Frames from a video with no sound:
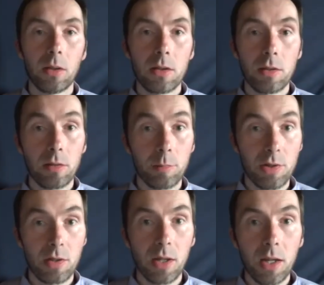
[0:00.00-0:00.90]
Sorry,
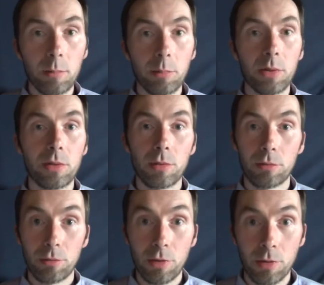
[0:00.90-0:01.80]
Mr. Ham, but
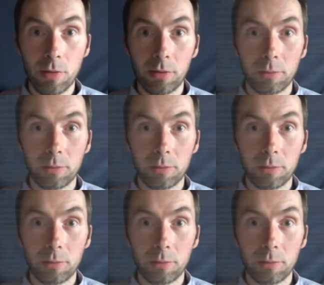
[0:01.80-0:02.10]
you're wrong.